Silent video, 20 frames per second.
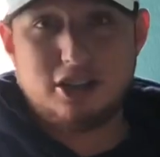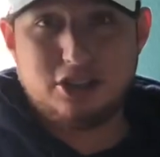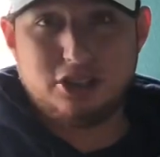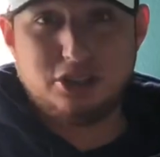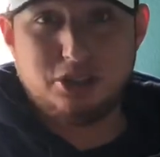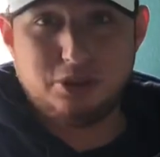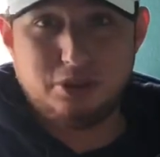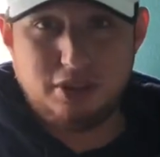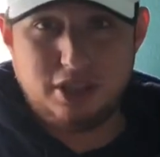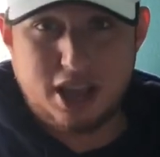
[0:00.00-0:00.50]

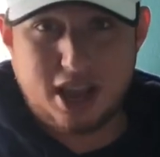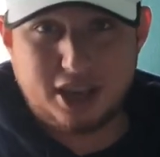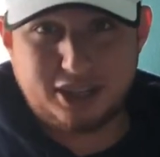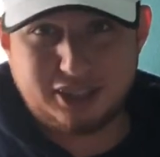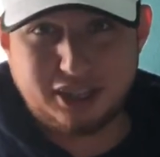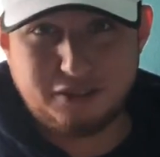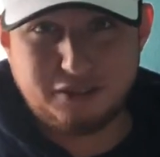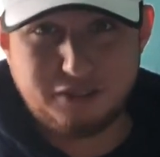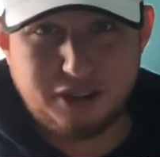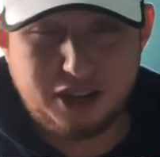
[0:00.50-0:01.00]
do the
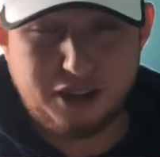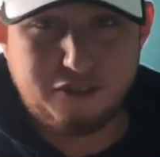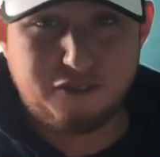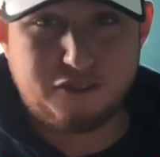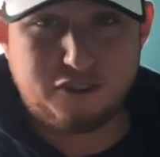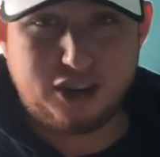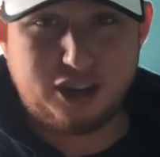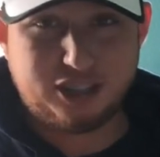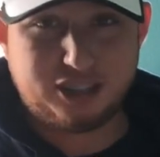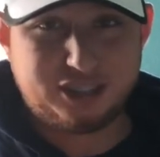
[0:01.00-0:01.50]
activity
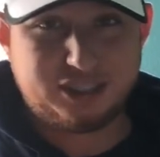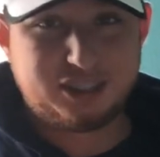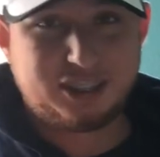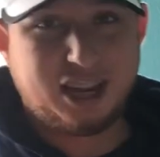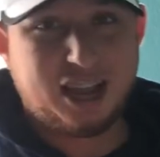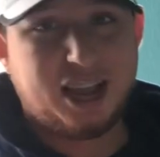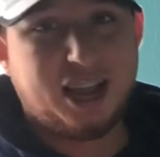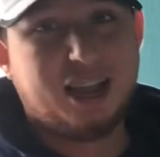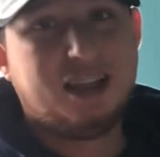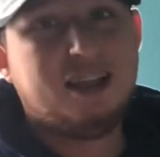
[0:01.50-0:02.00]
first,
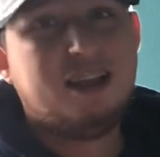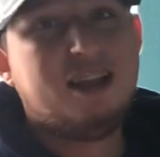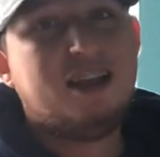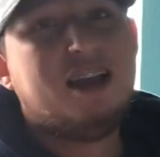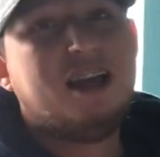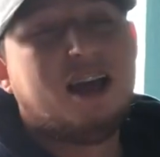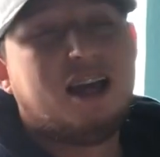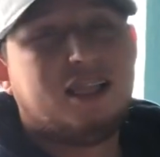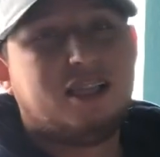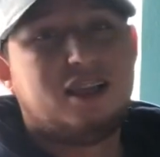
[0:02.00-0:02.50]
okay?
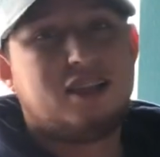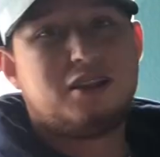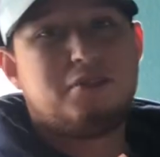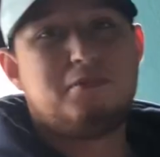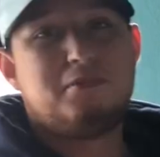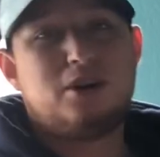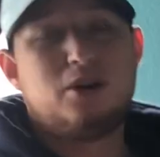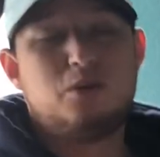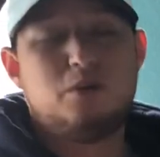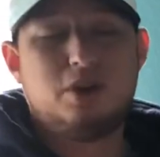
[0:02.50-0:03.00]
And let
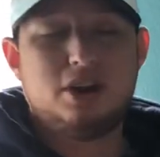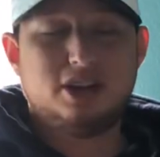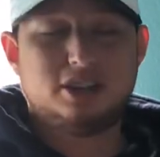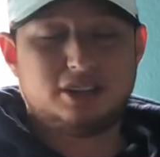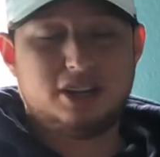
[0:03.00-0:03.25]
them know what it's